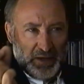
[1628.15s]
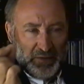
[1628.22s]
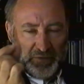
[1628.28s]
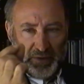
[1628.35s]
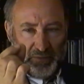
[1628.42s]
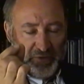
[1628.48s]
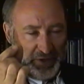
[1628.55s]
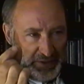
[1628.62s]

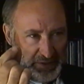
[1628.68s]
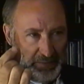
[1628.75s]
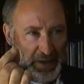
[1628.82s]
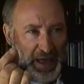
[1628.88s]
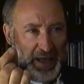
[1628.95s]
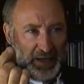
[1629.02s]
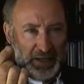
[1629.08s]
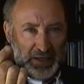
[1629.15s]
from front to
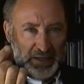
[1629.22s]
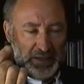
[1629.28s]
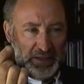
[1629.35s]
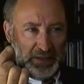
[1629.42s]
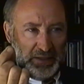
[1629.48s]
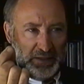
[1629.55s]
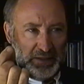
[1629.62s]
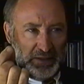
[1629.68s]
back.
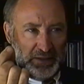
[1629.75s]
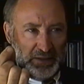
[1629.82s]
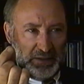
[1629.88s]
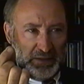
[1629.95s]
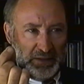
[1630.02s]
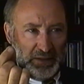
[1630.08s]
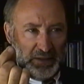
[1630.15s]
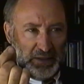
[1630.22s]

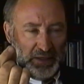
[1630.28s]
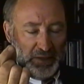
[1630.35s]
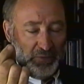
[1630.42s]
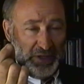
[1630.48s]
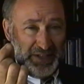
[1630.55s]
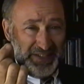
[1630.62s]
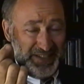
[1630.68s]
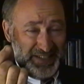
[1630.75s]
And
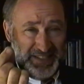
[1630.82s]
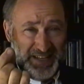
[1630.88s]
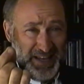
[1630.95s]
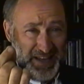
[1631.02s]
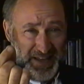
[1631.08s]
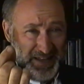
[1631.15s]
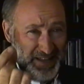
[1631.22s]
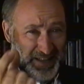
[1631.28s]
we can
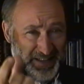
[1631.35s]
see